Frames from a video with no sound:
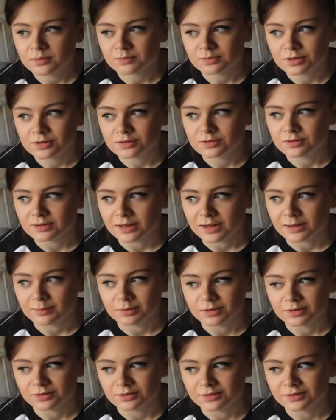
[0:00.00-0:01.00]
I'm gonna do
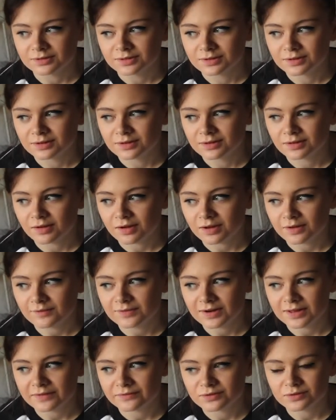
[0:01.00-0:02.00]
that because
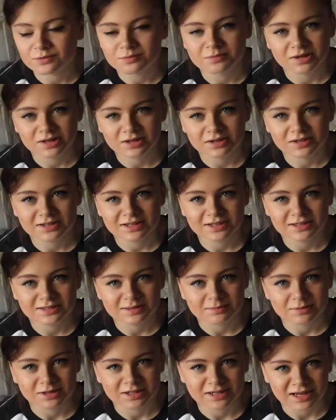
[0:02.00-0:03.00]
I've left all my
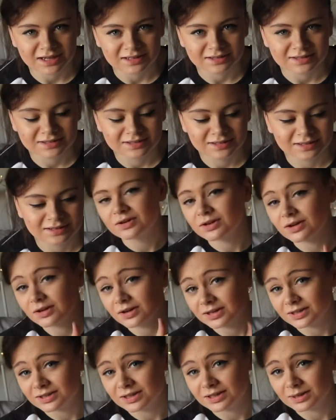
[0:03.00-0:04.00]
ideas at my dad's, an
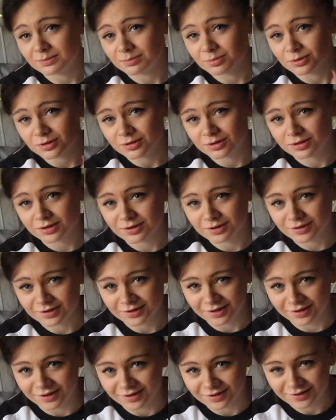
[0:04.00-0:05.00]
idea book
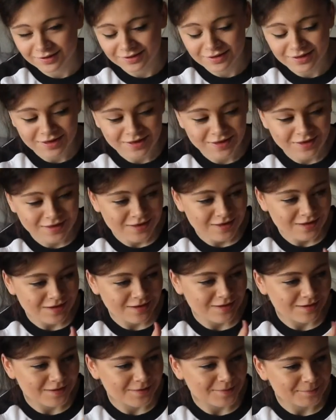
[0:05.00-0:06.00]

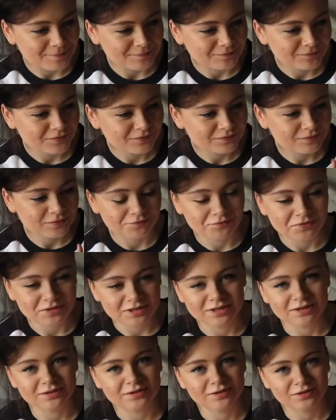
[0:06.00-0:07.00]
for
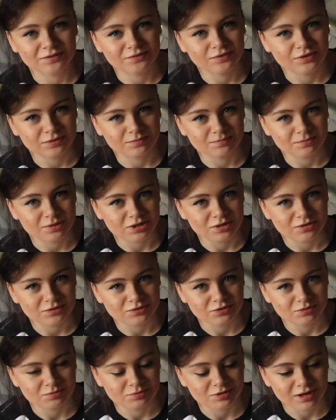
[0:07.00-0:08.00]
videos for my
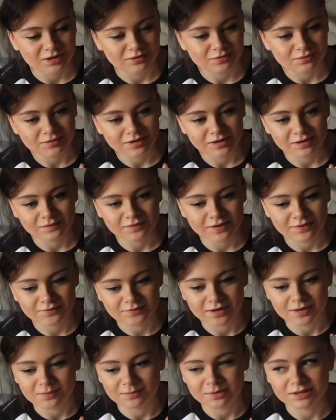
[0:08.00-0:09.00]
YouTube channel, and I've
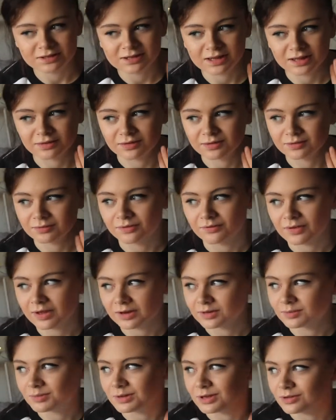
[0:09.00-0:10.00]
left it at my dad's, so I've
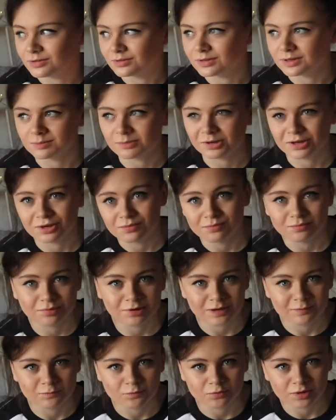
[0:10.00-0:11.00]
had to be using my own
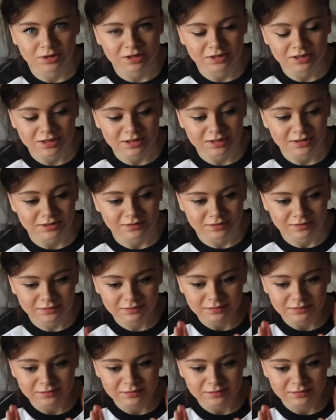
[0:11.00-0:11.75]
brain for ideas.